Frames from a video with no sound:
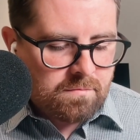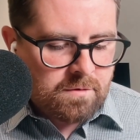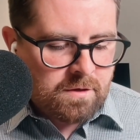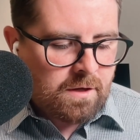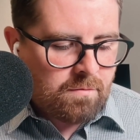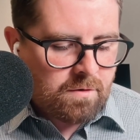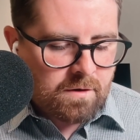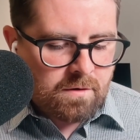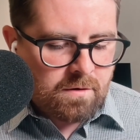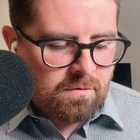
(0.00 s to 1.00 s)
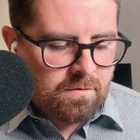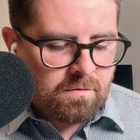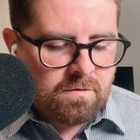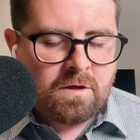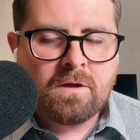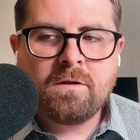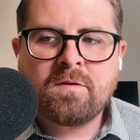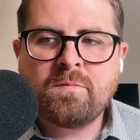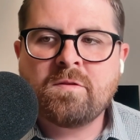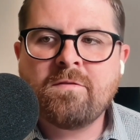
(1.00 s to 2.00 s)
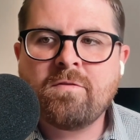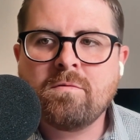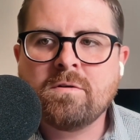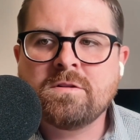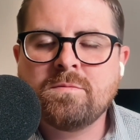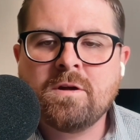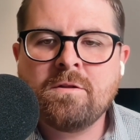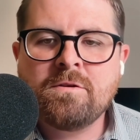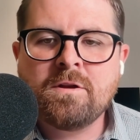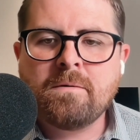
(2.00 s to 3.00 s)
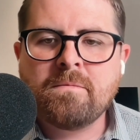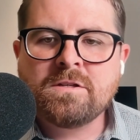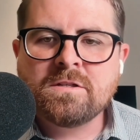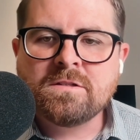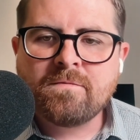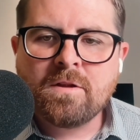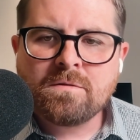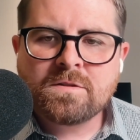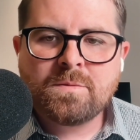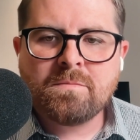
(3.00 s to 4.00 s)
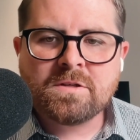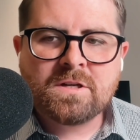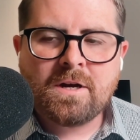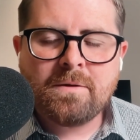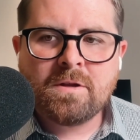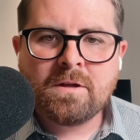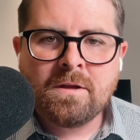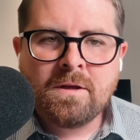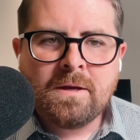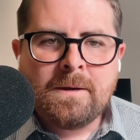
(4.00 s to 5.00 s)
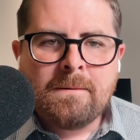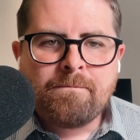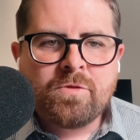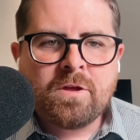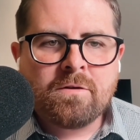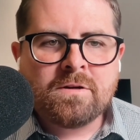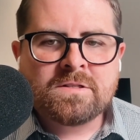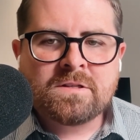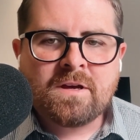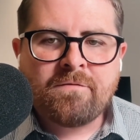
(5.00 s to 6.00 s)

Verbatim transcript: and I don't want to go into critiquing specific ones, but other denominations, if they don't spend much time in it, then there isn't that